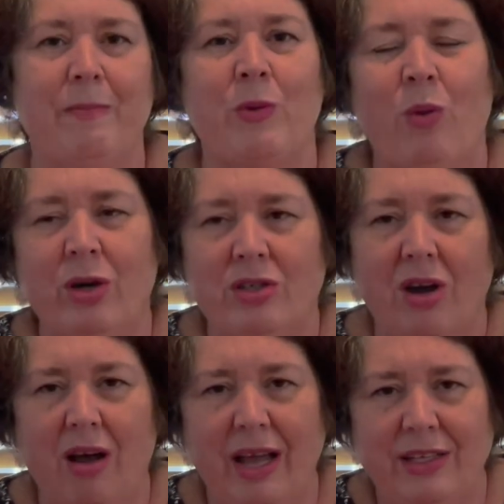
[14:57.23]
What
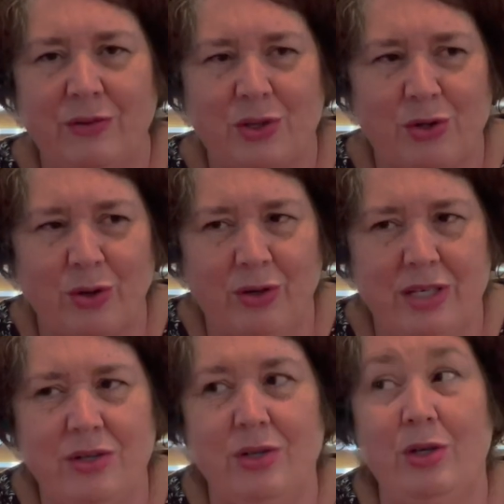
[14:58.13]
kind of stories
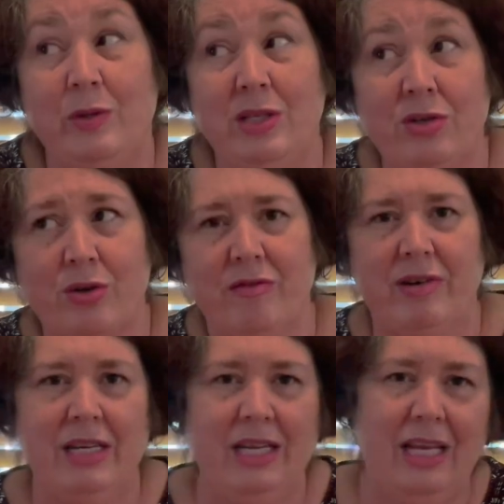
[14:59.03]
do you enjoy
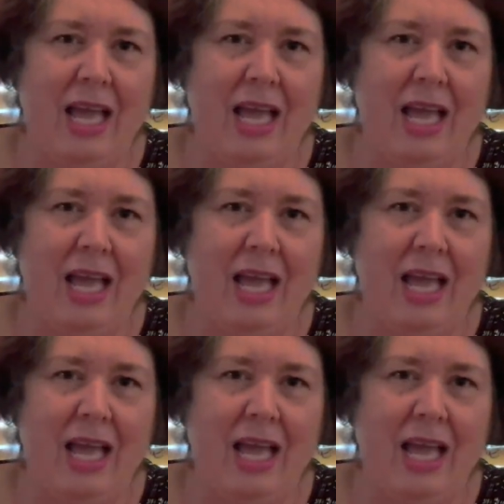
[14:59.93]
reading,